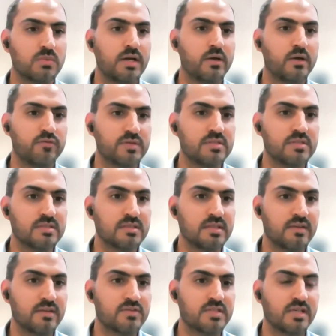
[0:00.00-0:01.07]
to my office,
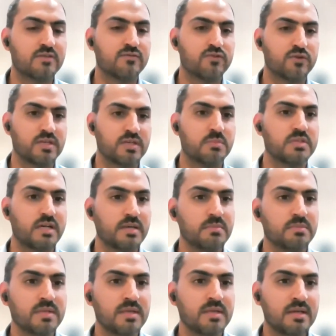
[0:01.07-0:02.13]
they're sat for some
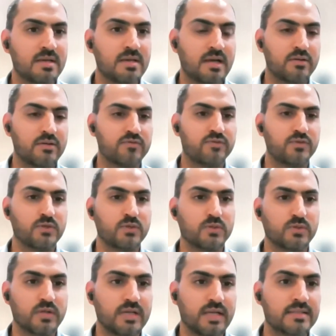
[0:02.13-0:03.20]
time, kind of, you
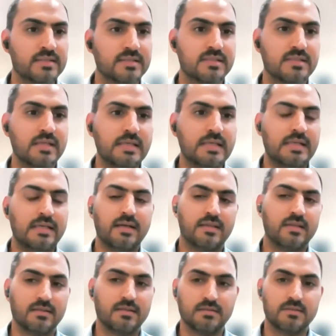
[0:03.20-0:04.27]
know, relaxed.
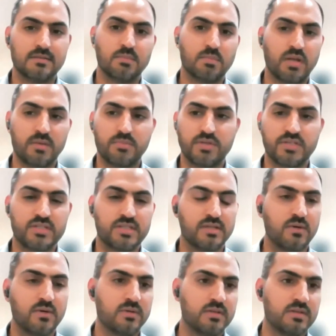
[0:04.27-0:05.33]
And then the blood pressure
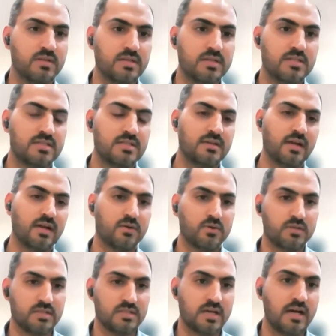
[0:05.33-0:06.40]
on the nursing
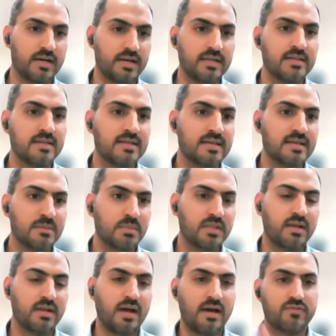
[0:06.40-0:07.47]
record is high. But
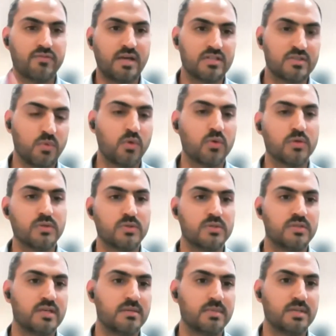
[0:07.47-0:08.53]
then after I've spoken to
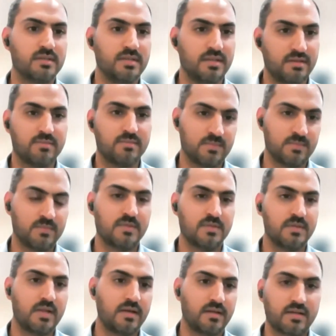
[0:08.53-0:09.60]
them and then
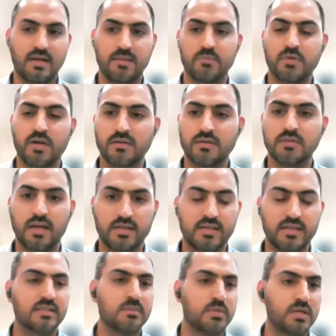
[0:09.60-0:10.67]
yeah, calm down, I
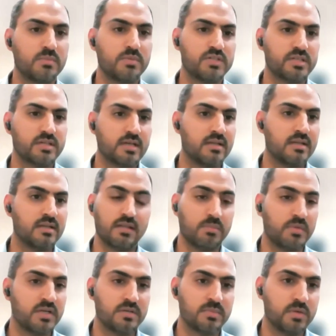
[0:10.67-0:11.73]
take the blood pressure again, and the
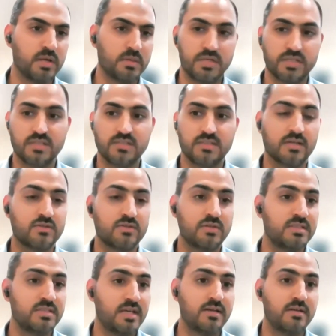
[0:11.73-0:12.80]
blood pressure is
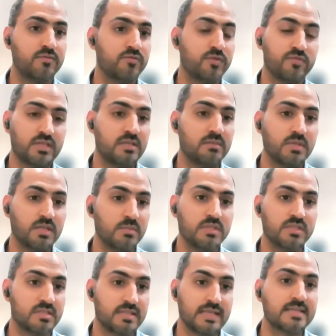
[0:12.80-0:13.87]
actually ten, fifteen
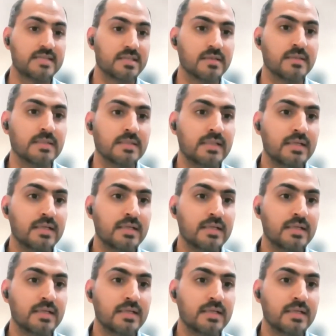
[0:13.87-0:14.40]
millimeters lesser,